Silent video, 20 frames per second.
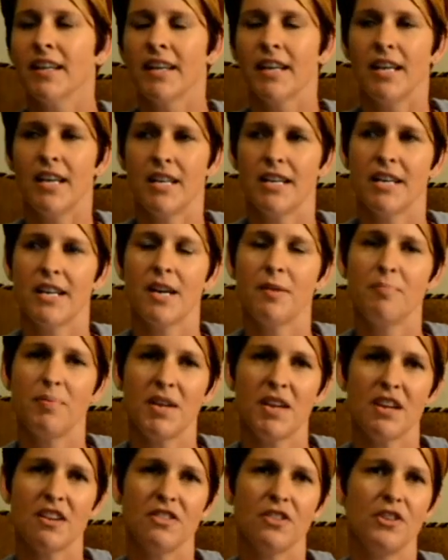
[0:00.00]
He ended up
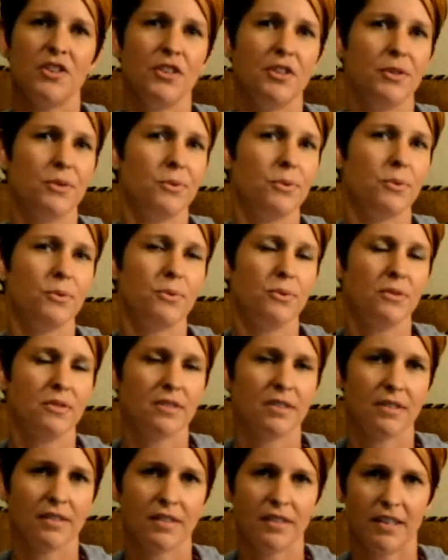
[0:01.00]
being in the
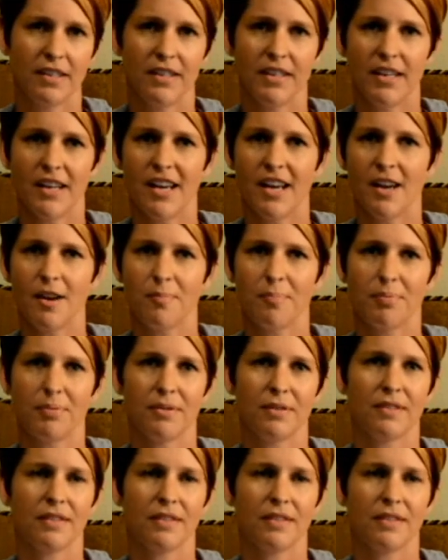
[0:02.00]
news, ended up